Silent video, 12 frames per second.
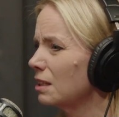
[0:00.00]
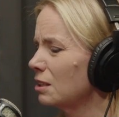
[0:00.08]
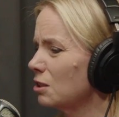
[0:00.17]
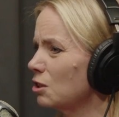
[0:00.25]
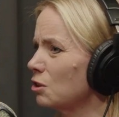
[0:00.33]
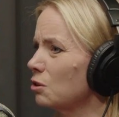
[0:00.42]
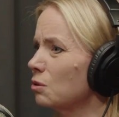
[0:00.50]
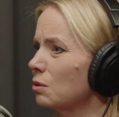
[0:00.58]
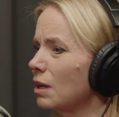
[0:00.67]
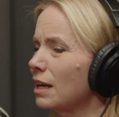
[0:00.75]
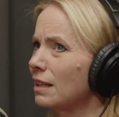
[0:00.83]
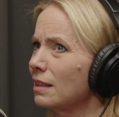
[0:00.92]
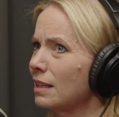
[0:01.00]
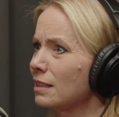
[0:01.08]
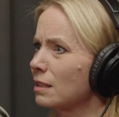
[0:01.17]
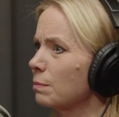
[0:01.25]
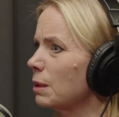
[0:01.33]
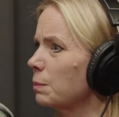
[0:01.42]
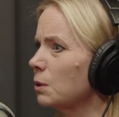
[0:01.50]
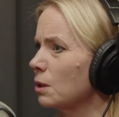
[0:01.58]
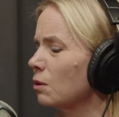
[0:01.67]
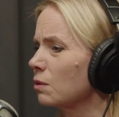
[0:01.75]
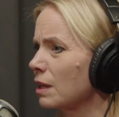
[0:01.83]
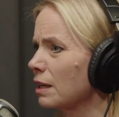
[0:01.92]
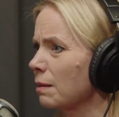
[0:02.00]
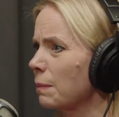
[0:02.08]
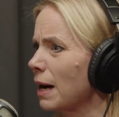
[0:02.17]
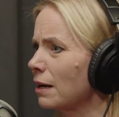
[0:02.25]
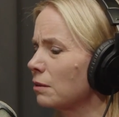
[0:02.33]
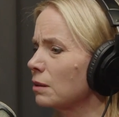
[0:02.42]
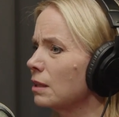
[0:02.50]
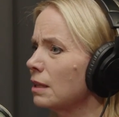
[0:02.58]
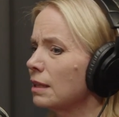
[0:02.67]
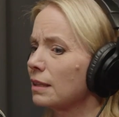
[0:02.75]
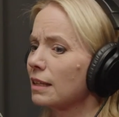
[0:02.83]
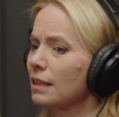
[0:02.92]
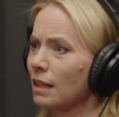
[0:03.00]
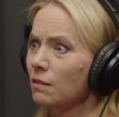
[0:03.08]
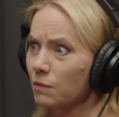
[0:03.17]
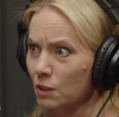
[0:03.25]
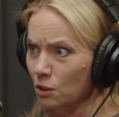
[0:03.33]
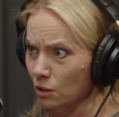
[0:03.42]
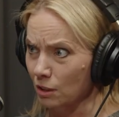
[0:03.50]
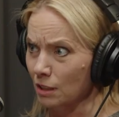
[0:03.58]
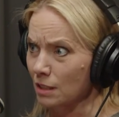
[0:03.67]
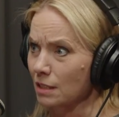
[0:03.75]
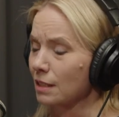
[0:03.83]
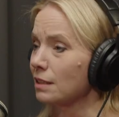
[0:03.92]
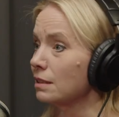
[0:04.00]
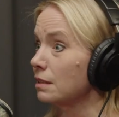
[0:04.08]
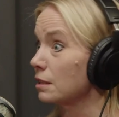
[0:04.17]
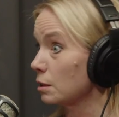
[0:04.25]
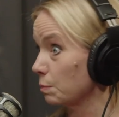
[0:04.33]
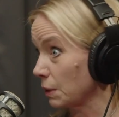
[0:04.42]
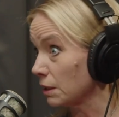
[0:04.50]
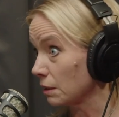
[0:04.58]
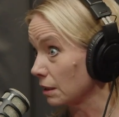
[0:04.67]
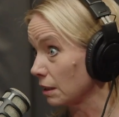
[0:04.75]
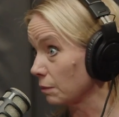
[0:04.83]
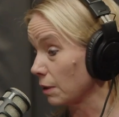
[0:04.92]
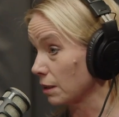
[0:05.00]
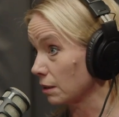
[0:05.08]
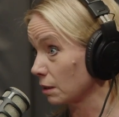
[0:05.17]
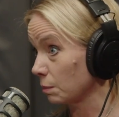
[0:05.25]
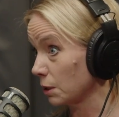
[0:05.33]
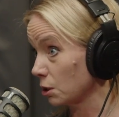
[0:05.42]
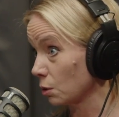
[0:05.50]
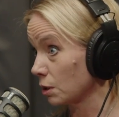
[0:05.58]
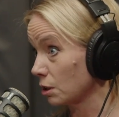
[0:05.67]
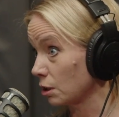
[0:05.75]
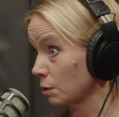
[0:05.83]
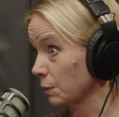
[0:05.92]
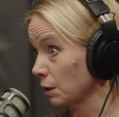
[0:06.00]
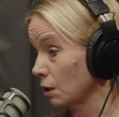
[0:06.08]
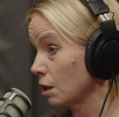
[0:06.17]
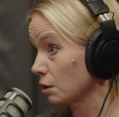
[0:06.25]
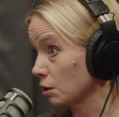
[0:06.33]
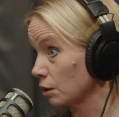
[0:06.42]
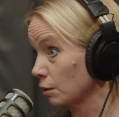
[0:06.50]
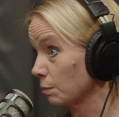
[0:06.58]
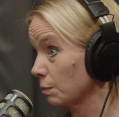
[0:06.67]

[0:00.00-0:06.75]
too, and things that people don't think about, like life insurance and disability, whether it be short-term or long-term,